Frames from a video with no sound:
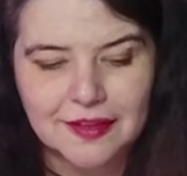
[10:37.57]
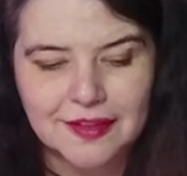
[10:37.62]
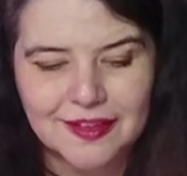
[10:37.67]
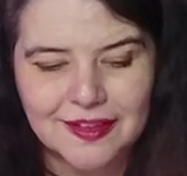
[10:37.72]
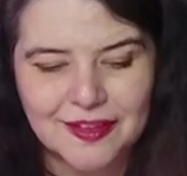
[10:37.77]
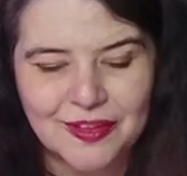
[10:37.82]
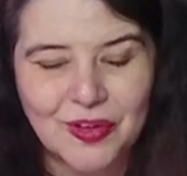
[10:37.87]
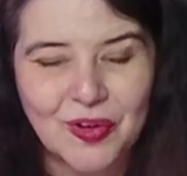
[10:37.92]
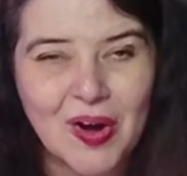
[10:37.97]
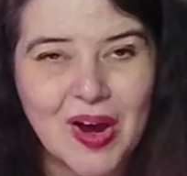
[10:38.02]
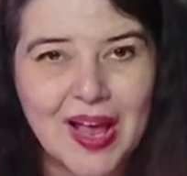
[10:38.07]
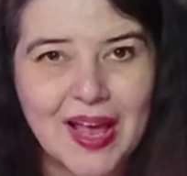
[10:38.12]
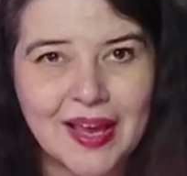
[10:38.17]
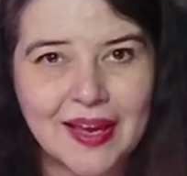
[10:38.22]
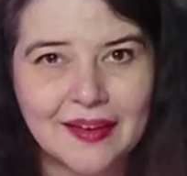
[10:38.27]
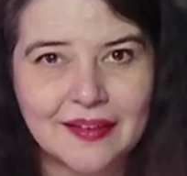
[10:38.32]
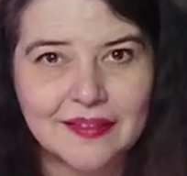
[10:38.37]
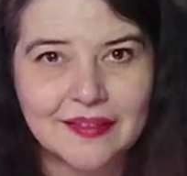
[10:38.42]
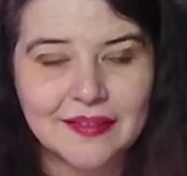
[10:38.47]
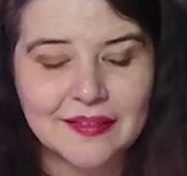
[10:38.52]
Your
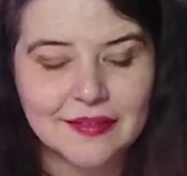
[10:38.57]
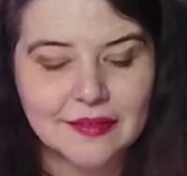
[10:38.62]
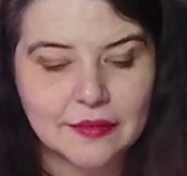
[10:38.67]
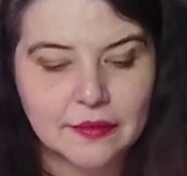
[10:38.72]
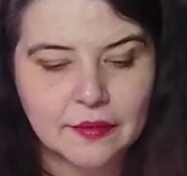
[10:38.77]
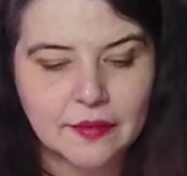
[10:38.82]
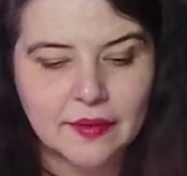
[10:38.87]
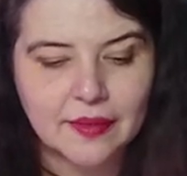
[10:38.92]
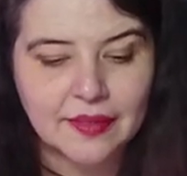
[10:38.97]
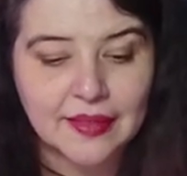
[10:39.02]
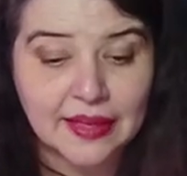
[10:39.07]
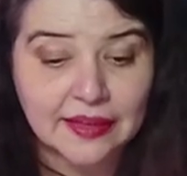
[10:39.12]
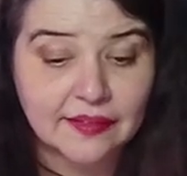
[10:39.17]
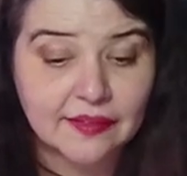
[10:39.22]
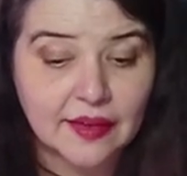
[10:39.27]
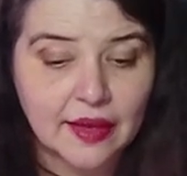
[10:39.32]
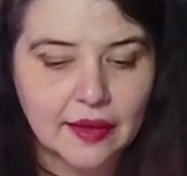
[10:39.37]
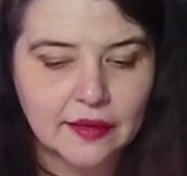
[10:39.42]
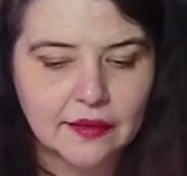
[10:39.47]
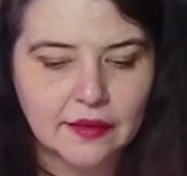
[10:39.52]
eyes, they
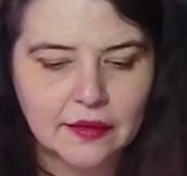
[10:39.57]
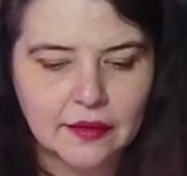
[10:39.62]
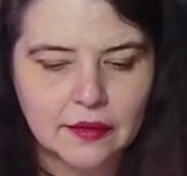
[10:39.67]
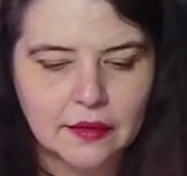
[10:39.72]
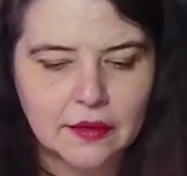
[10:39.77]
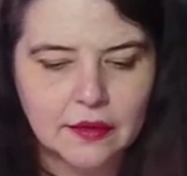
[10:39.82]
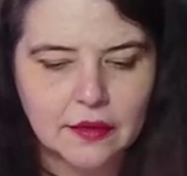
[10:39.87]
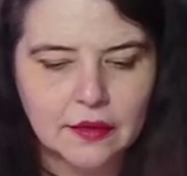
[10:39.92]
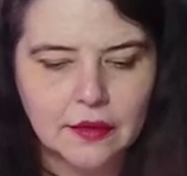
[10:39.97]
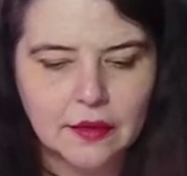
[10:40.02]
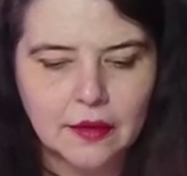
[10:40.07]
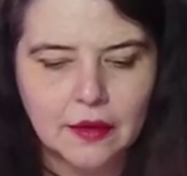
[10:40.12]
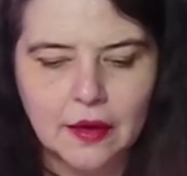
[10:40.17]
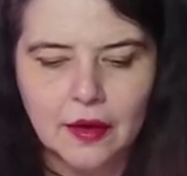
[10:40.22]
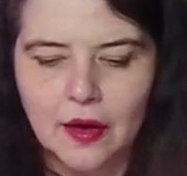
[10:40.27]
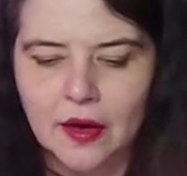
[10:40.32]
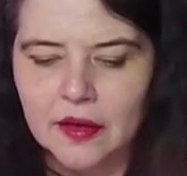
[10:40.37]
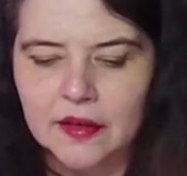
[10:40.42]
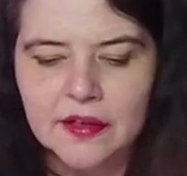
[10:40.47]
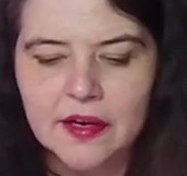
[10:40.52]
said,
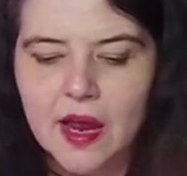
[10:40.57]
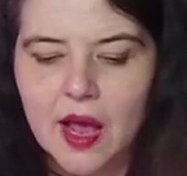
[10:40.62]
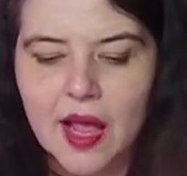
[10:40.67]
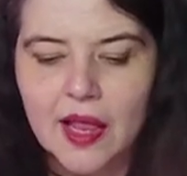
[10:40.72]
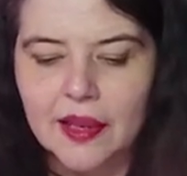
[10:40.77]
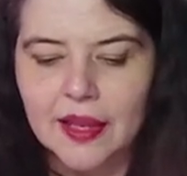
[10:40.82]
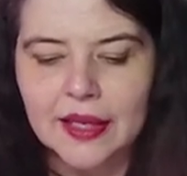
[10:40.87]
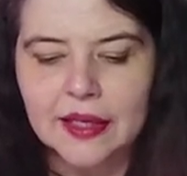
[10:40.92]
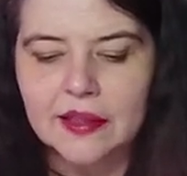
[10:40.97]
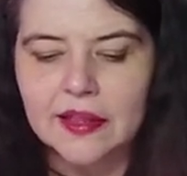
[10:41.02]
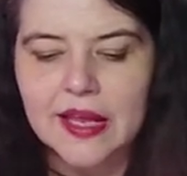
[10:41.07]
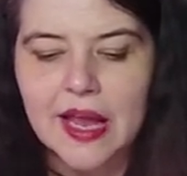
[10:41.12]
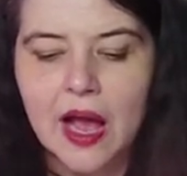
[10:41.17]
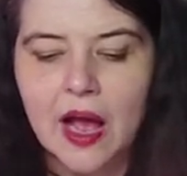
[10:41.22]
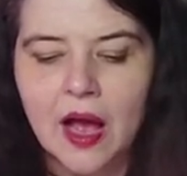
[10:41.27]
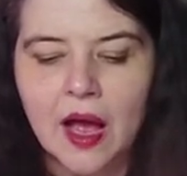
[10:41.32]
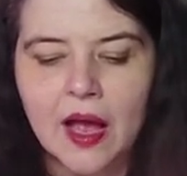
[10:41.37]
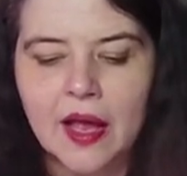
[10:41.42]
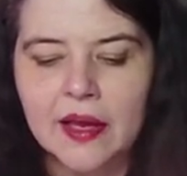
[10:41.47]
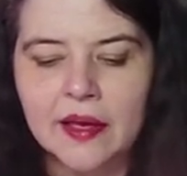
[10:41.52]
are not like the
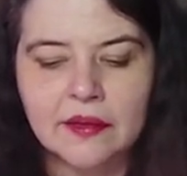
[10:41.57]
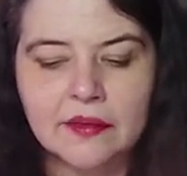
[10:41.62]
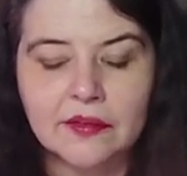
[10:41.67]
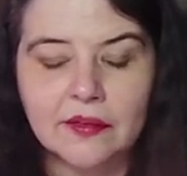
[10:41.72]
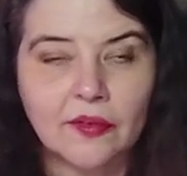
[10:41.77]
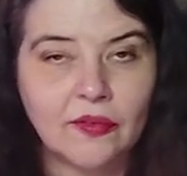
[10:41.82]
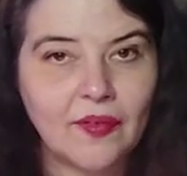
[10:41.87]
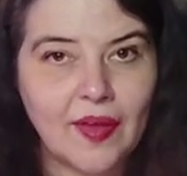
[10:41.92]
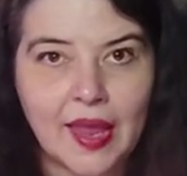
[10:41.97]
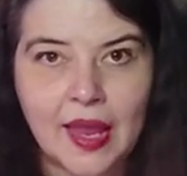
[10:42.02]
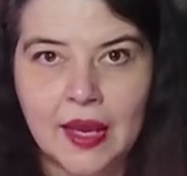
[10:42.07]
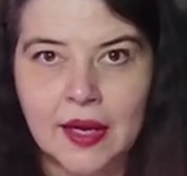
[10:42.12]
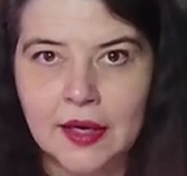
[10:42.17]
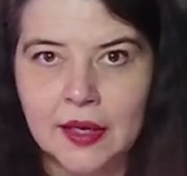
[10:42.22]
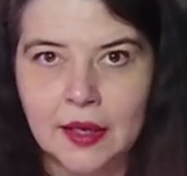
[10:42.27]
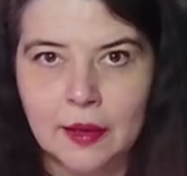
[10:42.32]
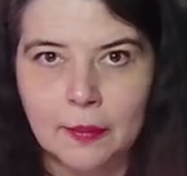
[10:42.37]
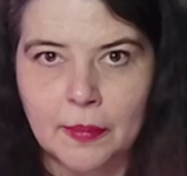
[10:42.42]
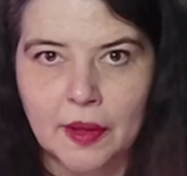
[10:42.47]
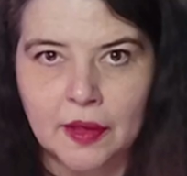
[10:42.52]
eyes of any
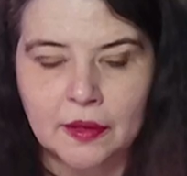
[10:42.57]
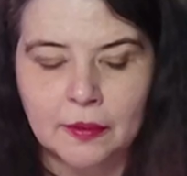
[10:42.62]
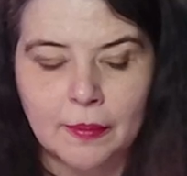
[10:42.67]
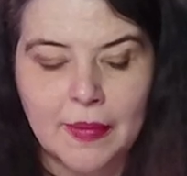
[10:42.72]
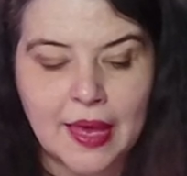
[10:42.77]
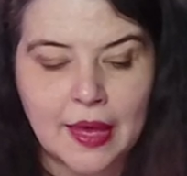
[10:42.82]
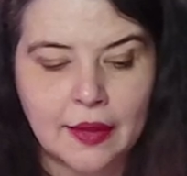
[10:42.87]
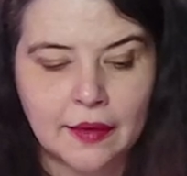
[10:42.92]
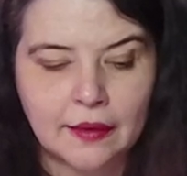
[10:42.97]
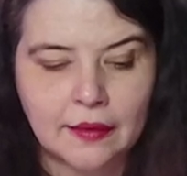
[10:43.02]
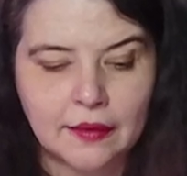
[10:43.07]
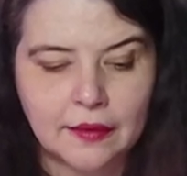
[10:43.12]
among men.